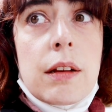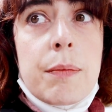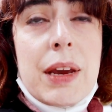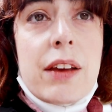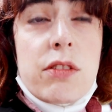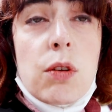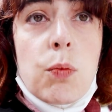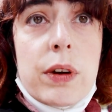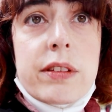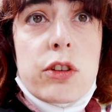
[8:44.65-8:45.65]
because there
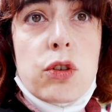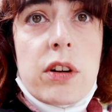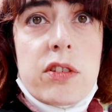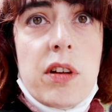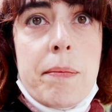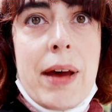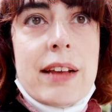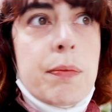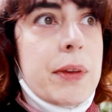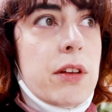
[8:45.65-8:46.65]
was a shortage on
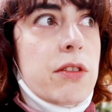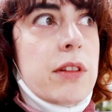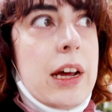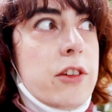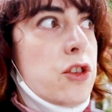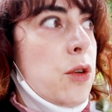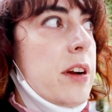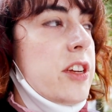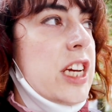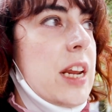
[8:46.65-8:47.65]
masks, but there's not a
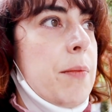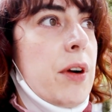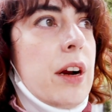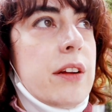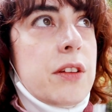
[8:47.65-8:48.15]
shortage anymore.